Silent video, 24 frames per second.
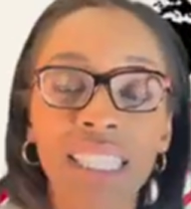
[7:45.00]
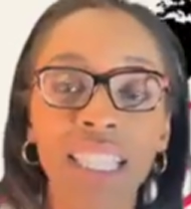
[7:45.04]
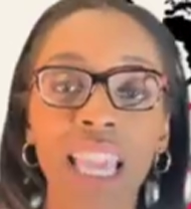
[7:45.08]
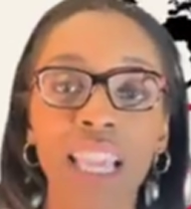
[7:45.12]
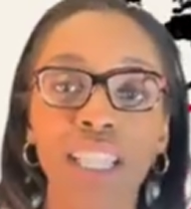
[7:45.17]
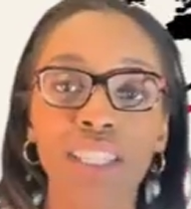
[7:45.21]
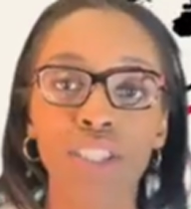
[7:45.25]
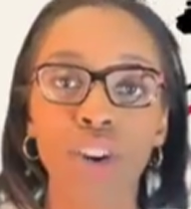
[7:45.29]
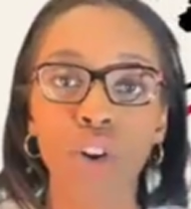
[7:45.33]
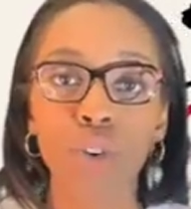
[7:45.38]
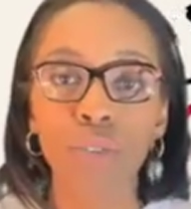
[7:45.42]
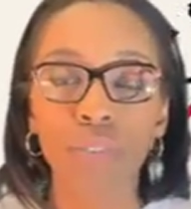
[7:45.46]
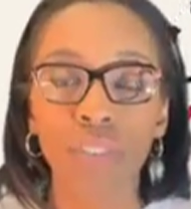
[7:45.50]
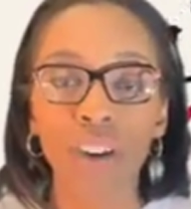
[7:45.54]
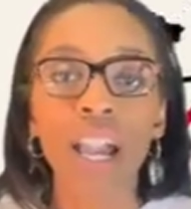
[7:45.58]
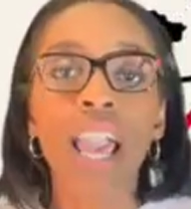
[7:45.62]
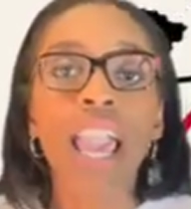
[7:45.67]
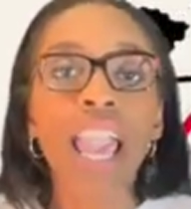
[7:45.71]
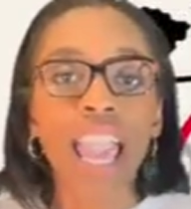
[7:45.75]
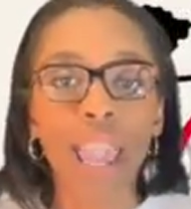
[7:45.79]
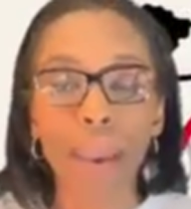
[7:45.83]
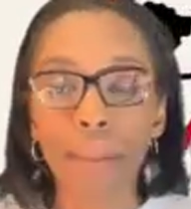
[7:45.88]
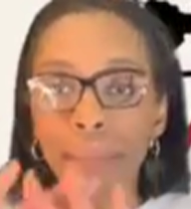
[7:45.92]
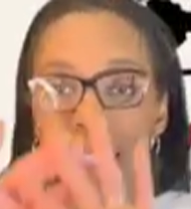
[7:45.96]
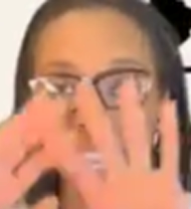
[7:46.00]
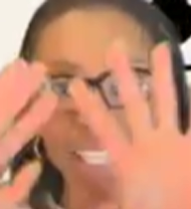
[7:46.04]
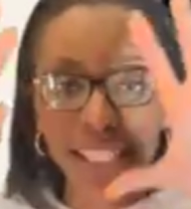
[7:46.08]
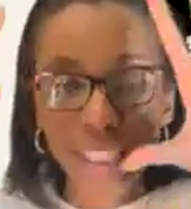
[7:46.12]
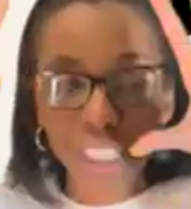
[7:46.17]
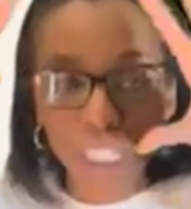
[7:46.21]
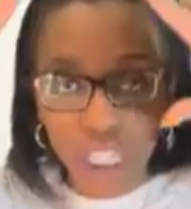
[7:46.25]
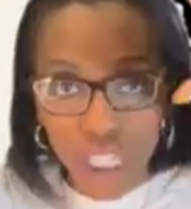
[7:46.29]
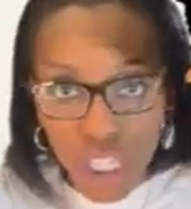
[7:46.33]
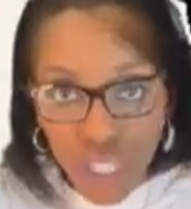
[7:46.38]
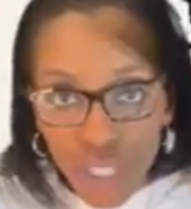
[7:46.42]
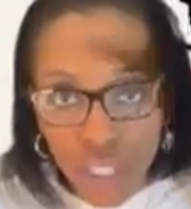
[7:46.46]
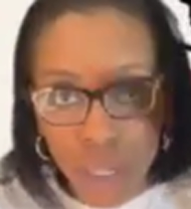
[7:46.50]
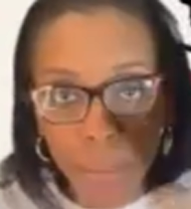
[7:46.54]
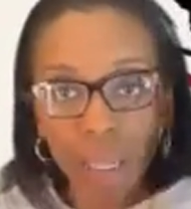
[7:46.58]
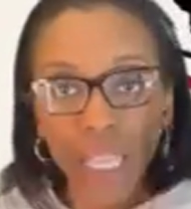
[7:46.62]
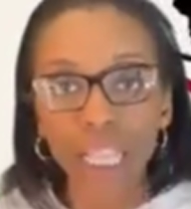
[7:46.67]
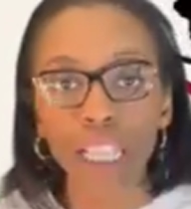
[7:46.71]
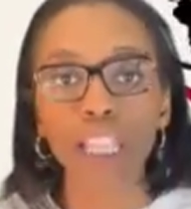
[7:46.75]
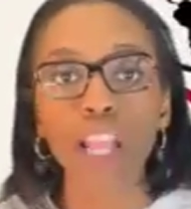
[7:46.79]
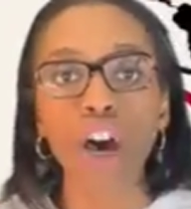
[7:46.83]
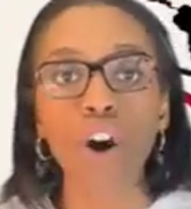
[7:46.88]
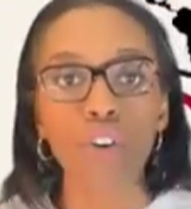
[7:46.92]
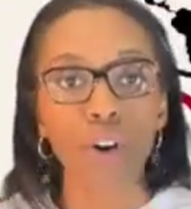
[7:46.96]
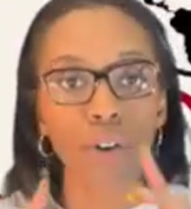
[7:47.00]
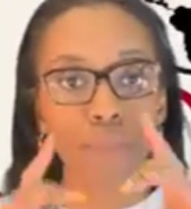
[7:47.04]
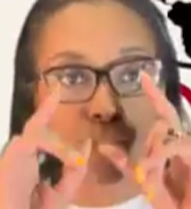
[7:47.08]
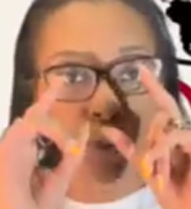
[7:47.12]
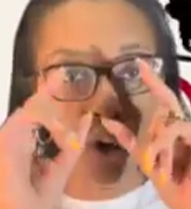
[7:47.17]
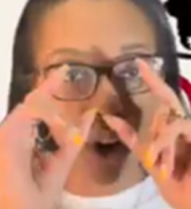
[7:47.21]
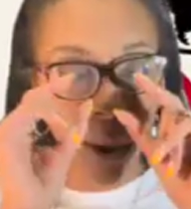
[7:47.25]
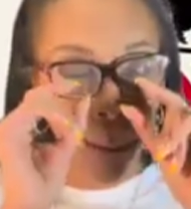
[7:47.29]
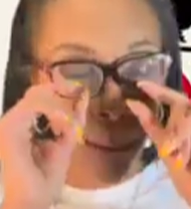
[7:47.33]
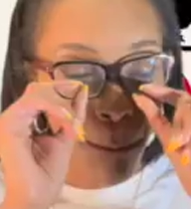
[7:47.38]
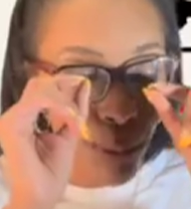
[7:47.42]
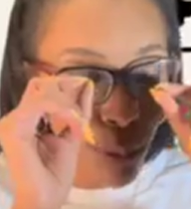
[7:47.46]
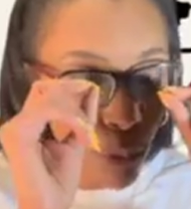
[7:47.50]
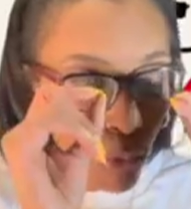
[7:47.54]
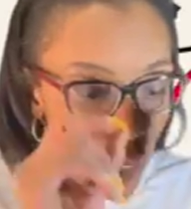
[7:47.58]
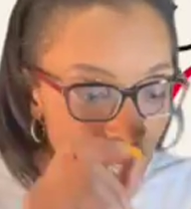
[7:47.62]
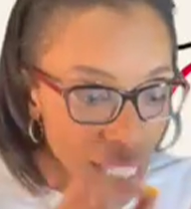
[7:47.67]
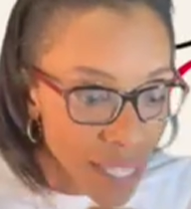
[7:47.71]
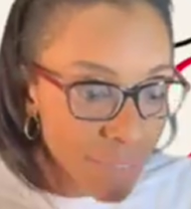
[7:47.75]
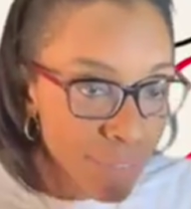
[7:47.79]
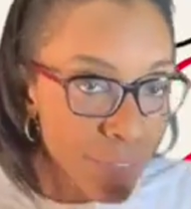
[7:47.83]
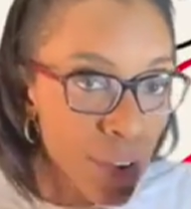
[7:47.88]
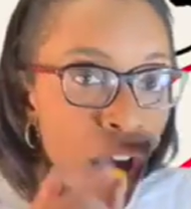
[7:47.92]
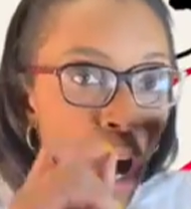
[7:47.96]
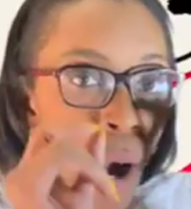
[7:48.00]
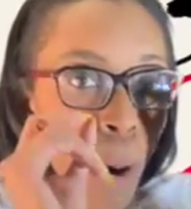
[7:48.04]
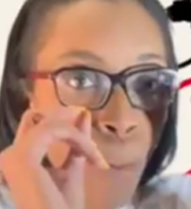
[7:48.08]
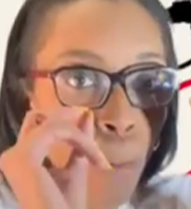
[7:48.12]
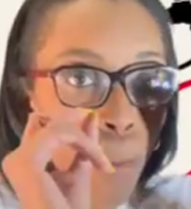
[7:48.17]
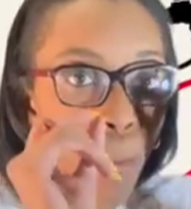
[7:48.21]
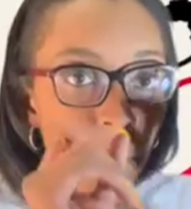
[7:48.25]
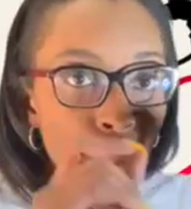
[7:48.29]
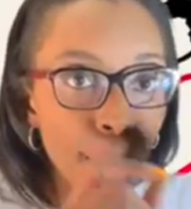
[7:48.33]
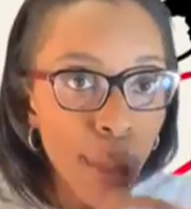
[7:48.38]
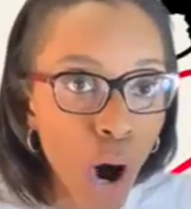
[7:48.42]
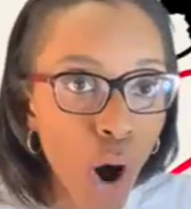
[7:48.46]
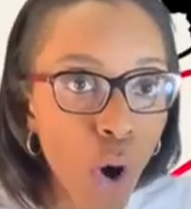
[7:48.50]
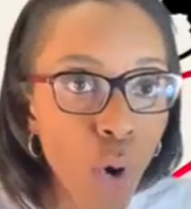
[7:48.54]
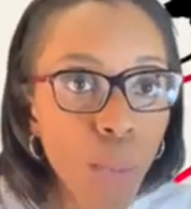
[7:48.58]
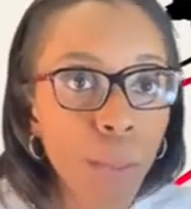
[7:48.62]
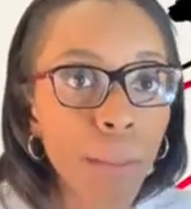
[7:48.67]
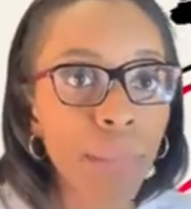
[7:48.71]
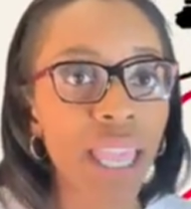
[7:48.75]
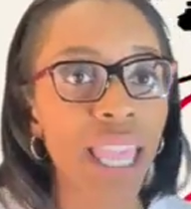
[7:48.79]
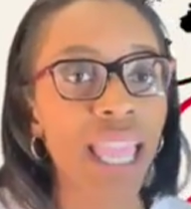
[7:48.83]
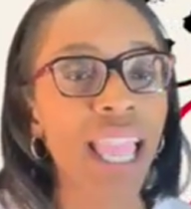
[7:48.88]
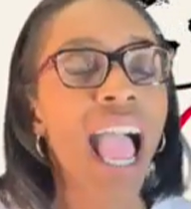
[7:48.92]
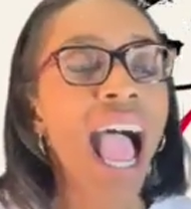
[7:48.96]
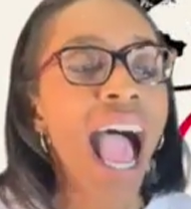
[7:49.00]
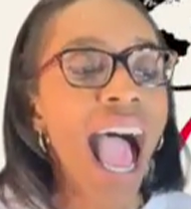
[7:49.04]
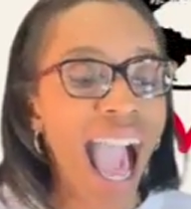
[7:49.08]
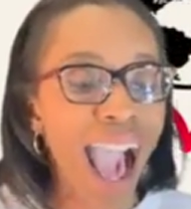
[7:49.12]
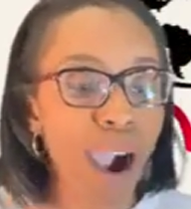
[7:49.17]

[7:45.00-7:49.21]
takes over and makes it a little bit longer, for a brief moment,